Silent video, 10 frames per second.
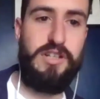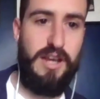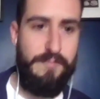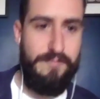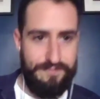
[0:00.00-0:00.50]

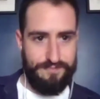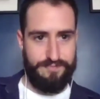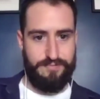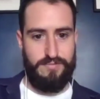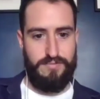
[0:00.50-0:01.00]
yet.
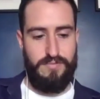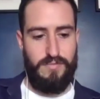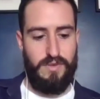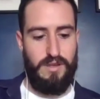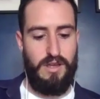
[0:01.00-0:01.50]

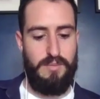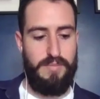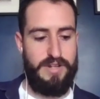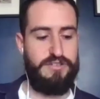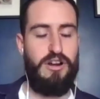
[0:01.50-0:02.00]

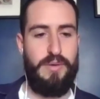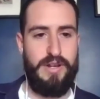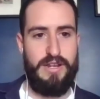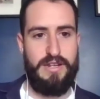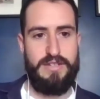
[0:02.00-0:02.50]
But it's
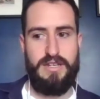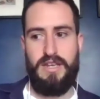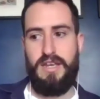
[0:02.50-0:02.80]
growing, and